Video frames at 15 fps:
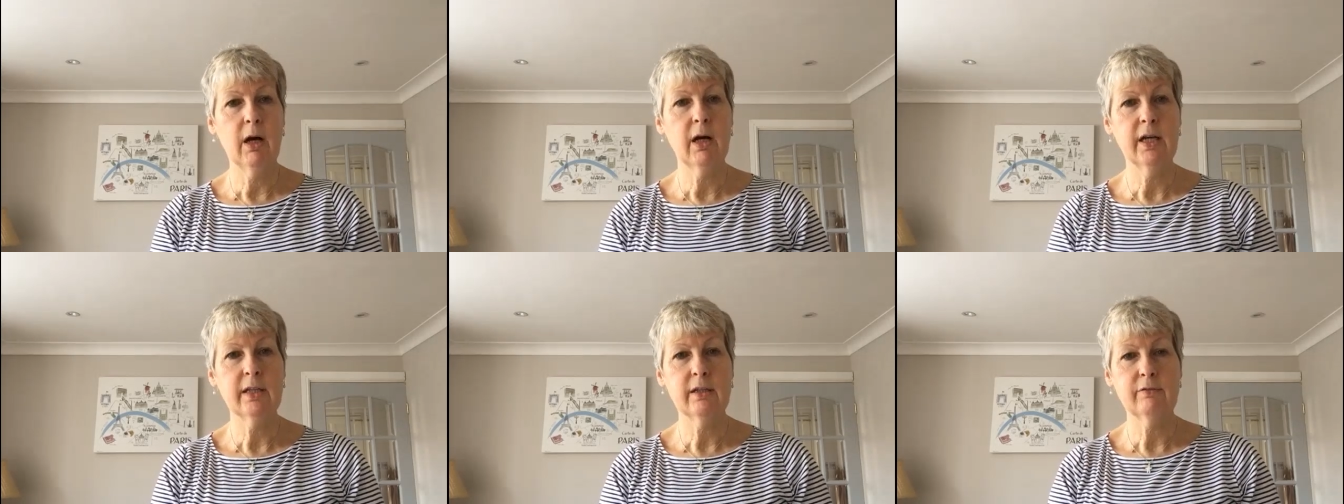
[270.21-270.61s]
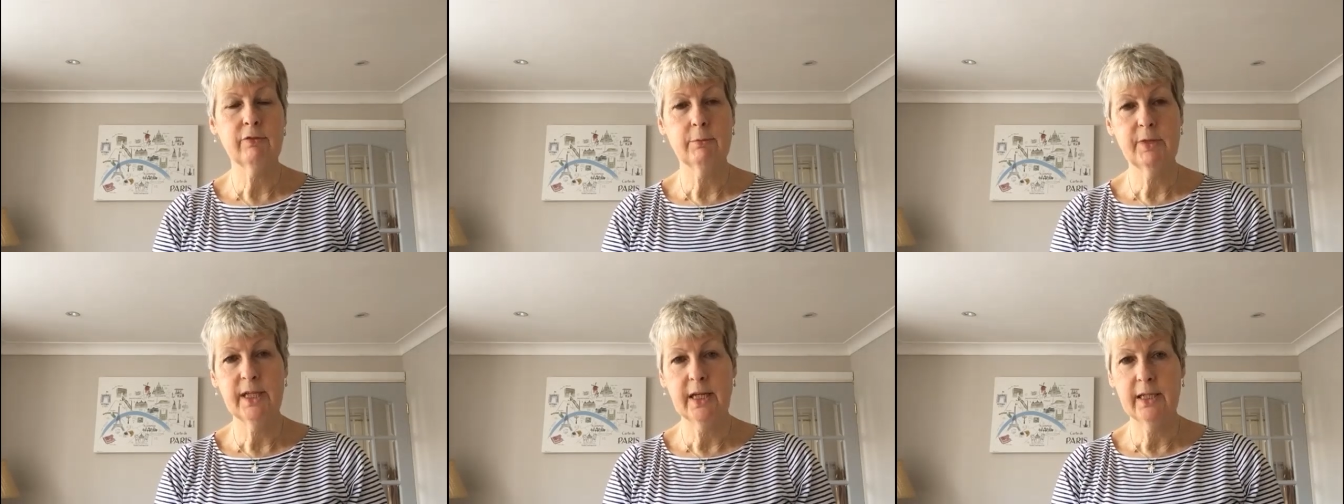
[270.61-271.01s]
either
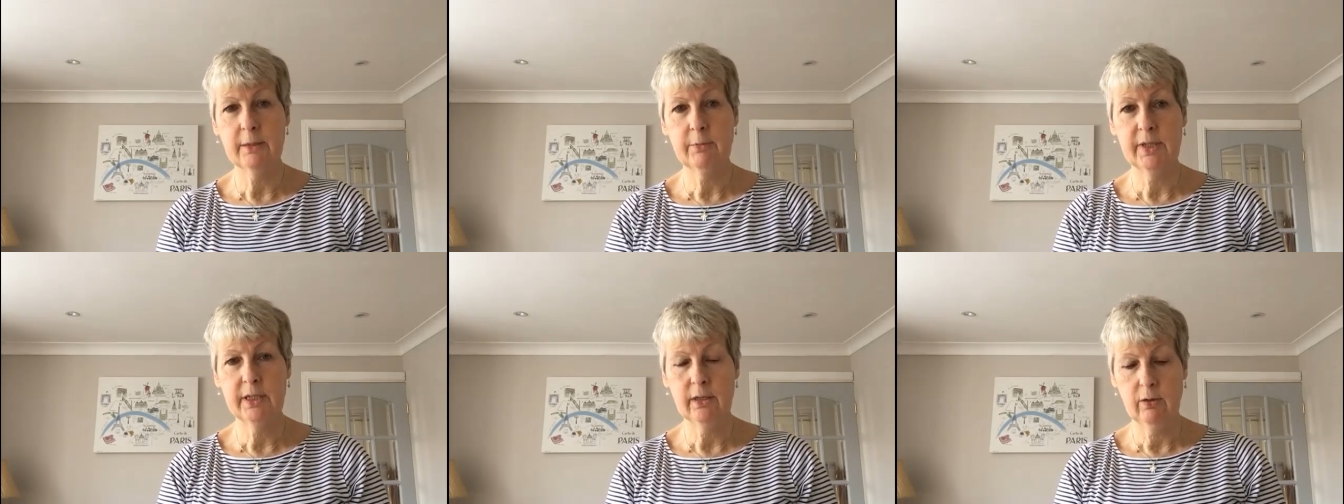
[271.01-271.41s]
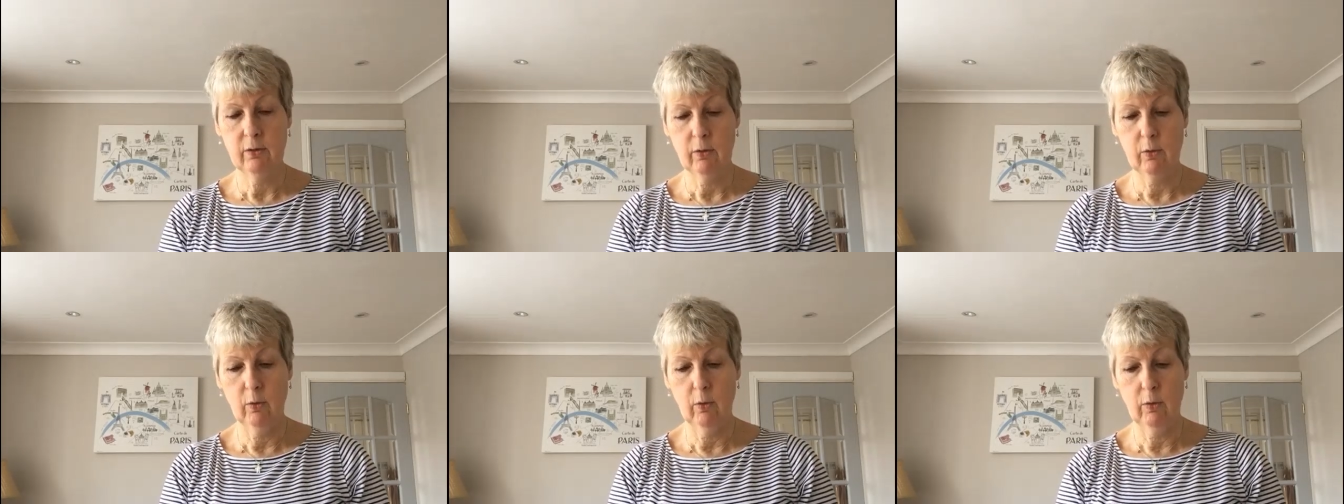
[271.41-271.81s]
from the enemy
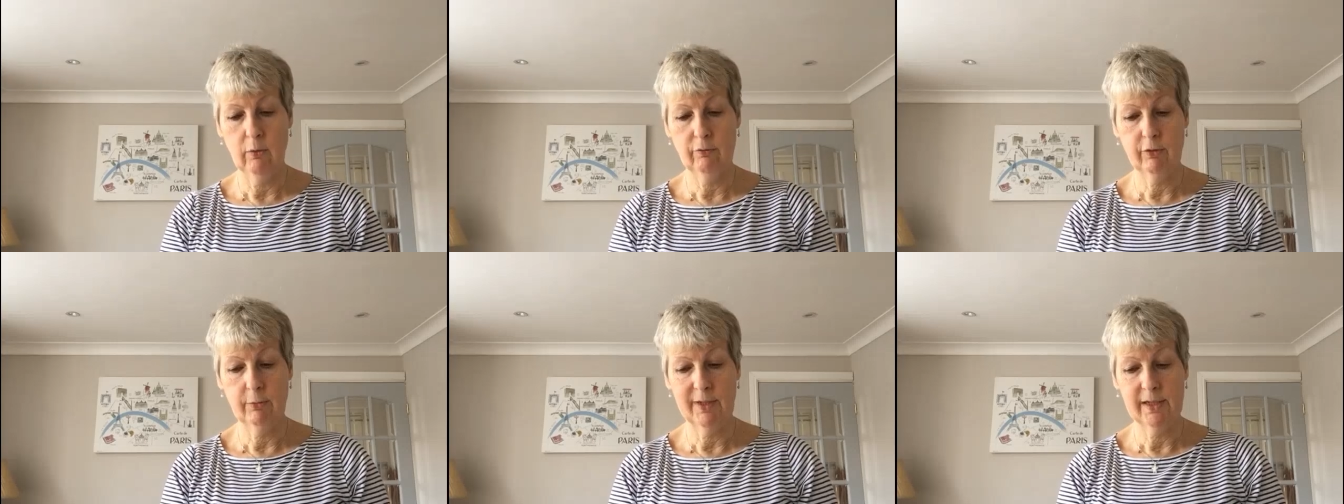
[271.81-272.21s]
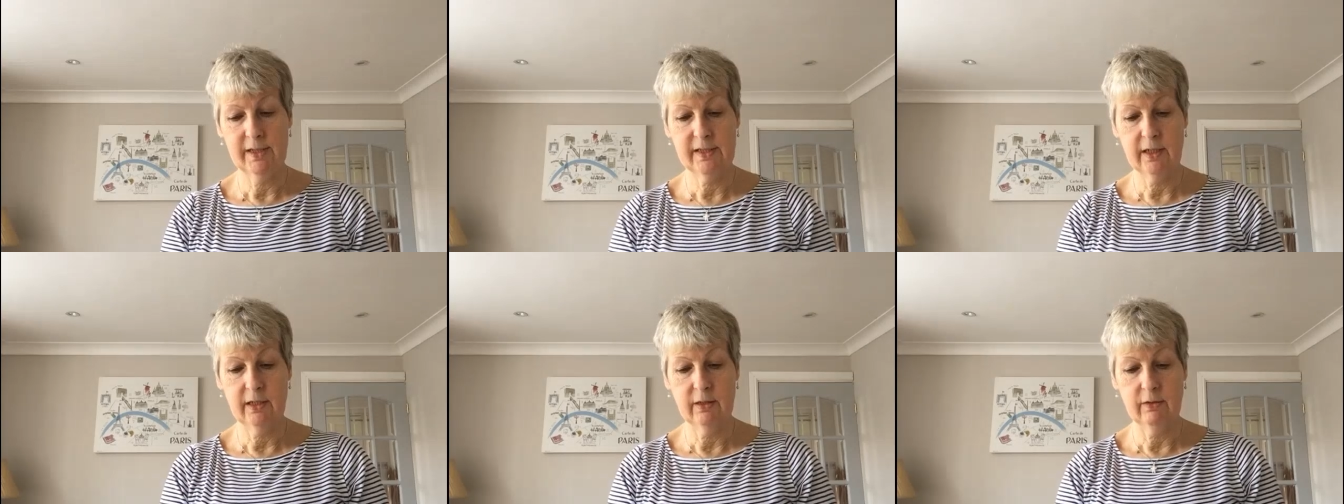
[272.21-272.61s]
or from
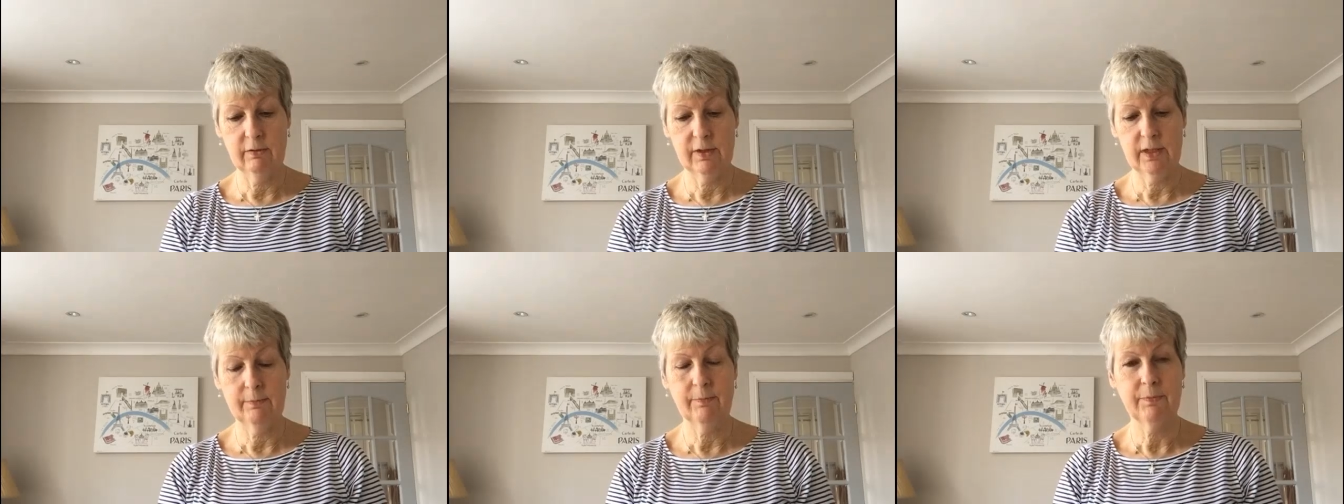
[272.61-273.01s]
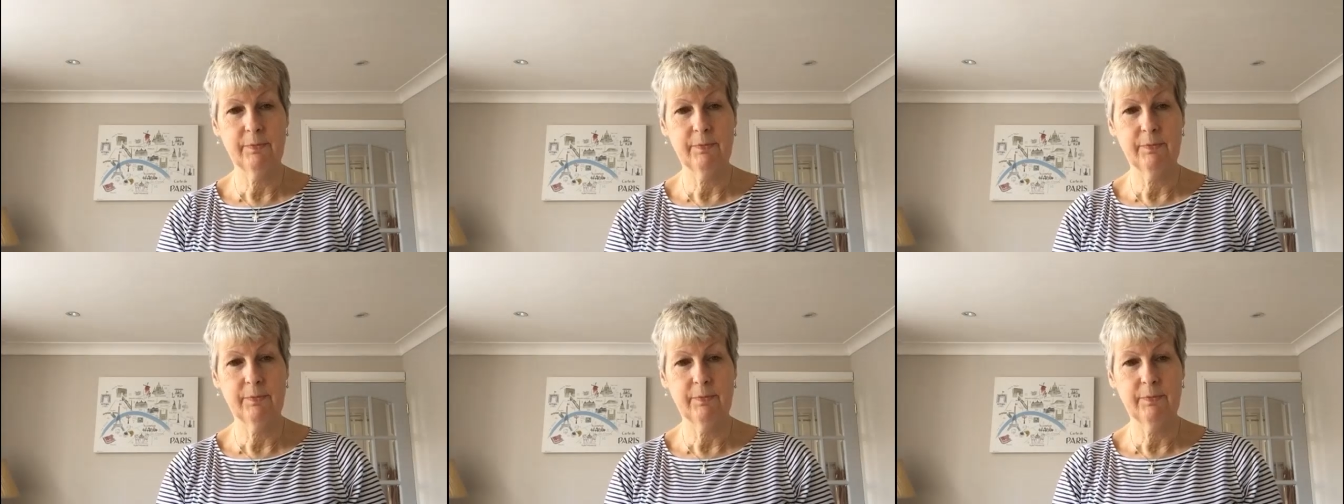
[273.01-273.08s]
ourselves.